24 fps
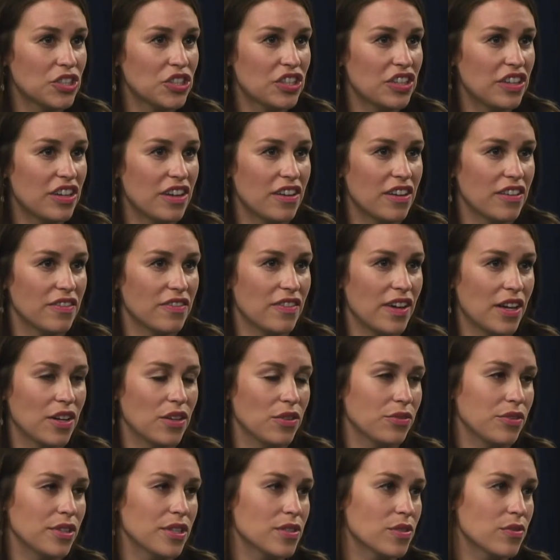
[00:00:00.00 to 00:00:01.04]
a
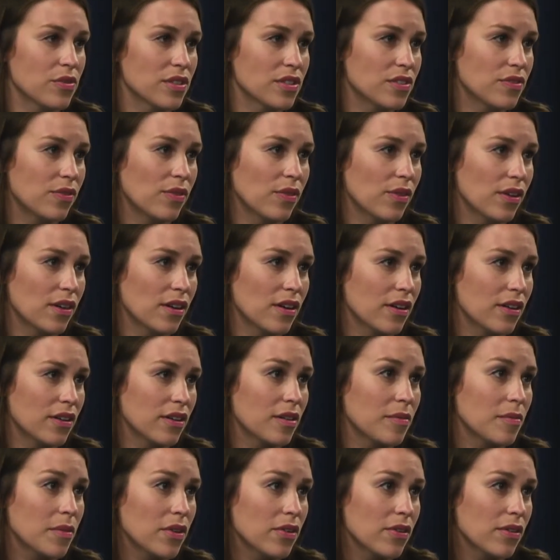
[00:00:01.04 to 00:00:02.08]
vital resource for our
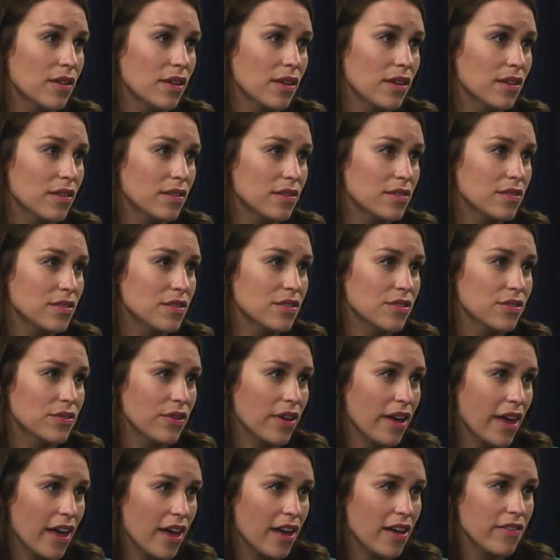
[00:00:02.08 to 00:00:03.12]
community to
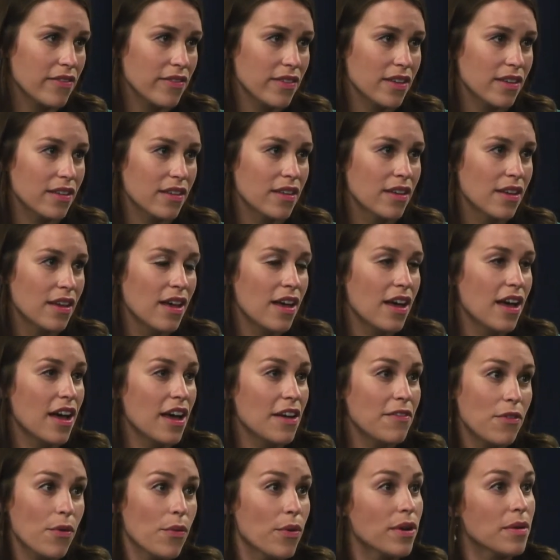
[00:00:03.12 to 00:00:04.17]
have, and
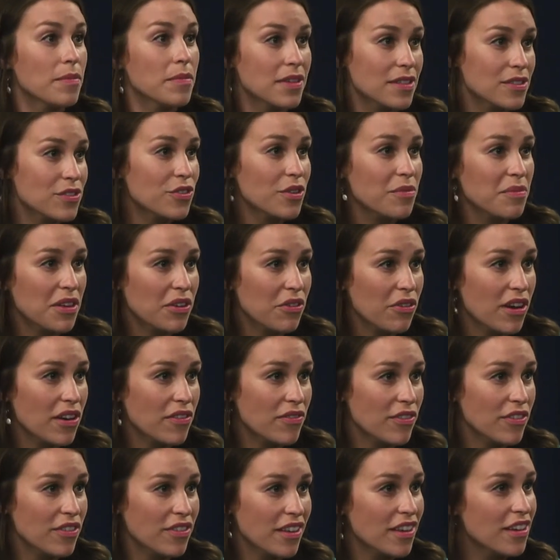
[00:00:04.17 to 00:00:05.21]
I, for one, am extremely
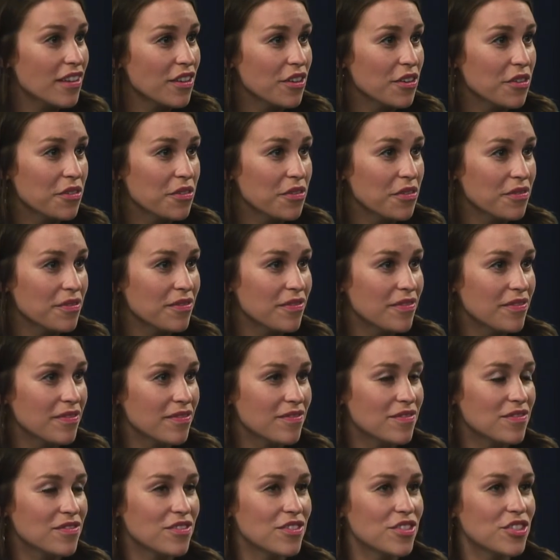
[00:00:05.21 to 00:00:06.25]
grateful that you
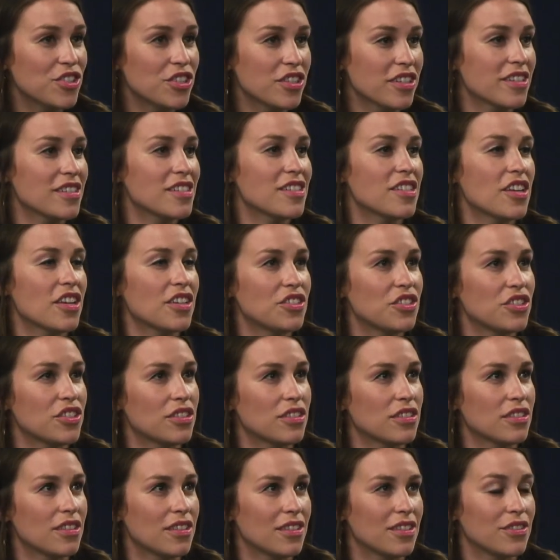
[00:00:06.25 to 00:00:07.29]
took such
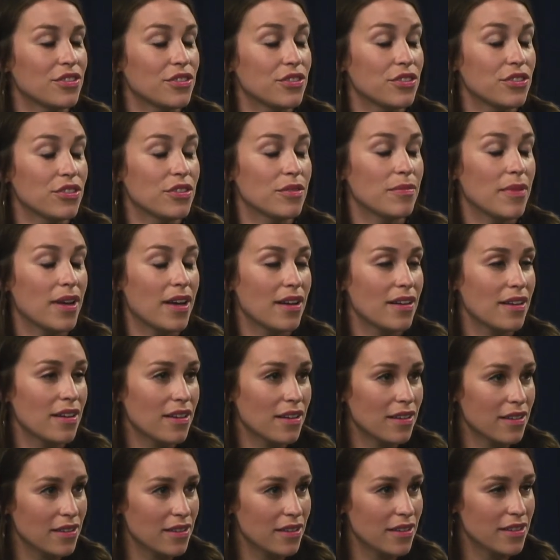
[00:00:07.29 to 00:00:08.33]
a
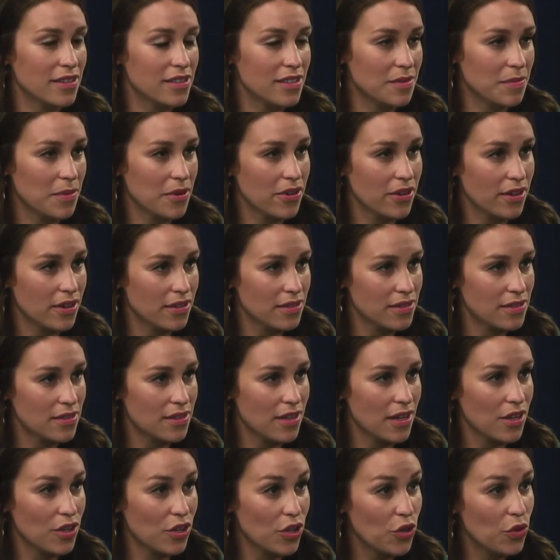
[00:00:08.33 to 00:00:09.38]
traumatic experience
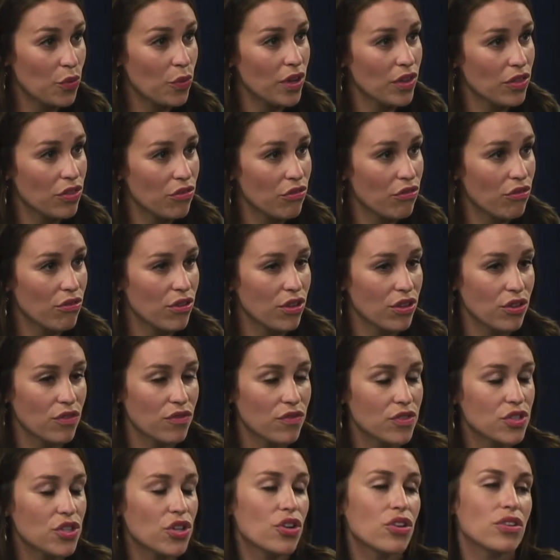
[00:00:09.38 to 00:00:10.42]
that you went through and
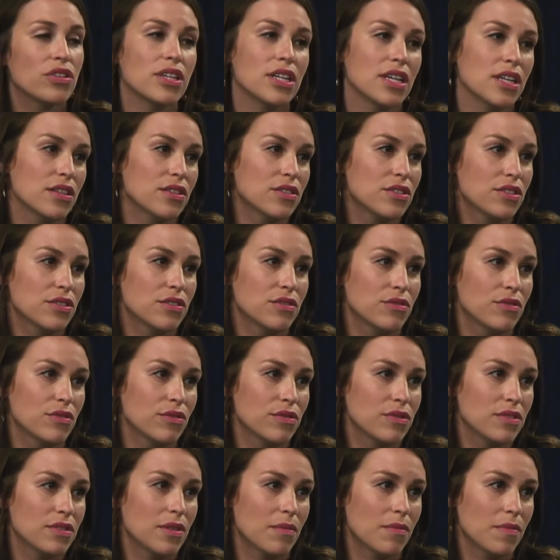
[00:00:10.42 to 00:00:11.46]
you've turned it
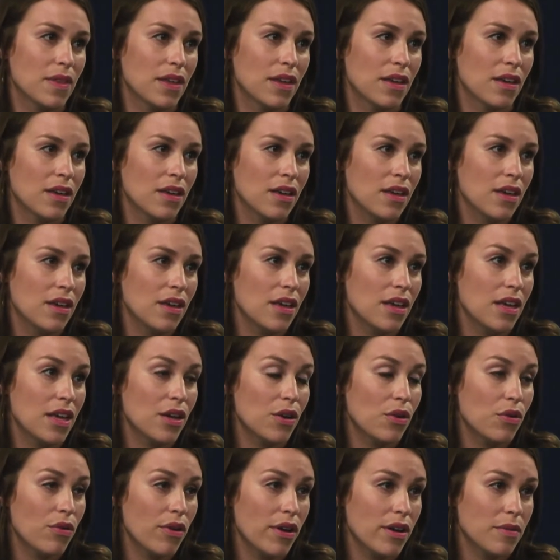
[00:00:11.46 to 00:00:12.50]
into something
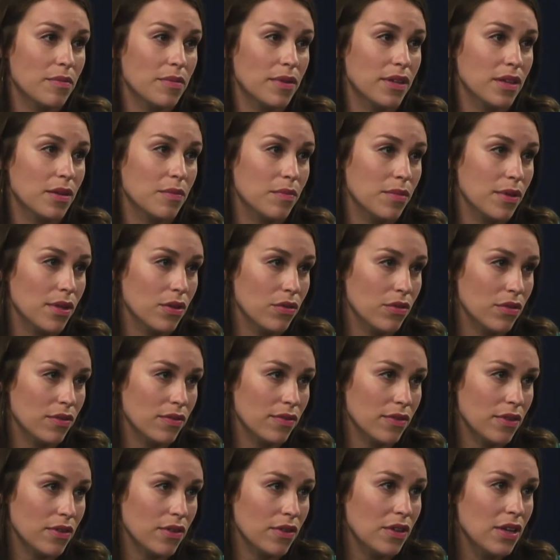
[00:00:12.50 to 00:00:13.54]
incredibly
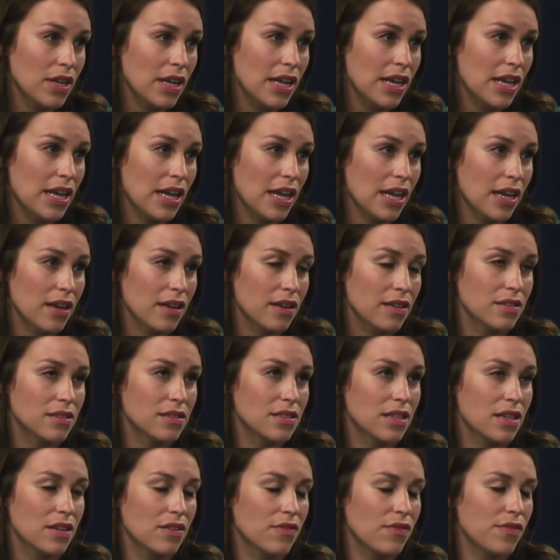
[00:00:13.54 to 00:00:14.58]
beautiful
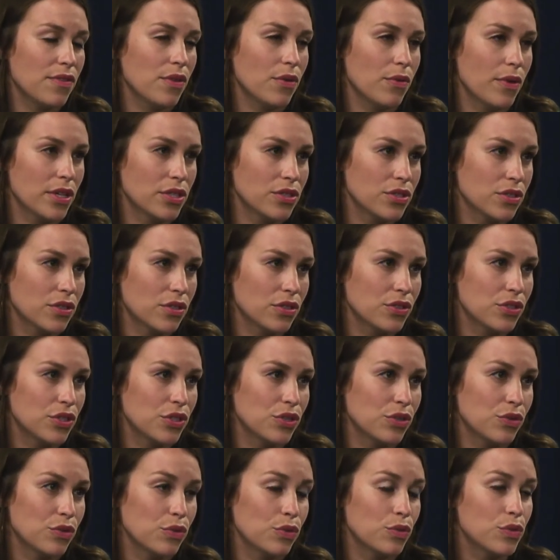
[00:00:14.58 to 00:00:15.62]
and influential
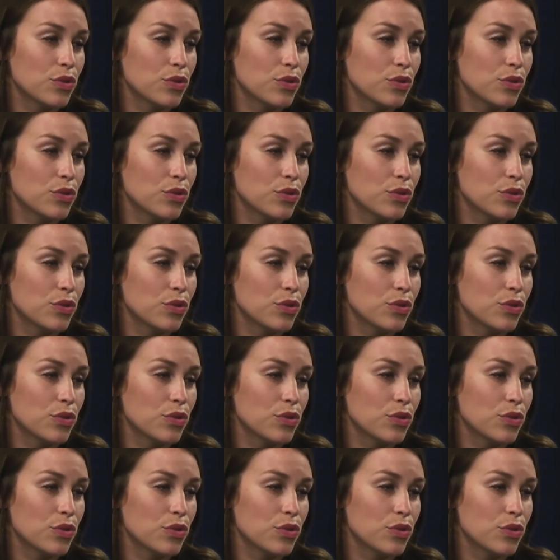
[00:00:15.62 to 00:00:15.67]
to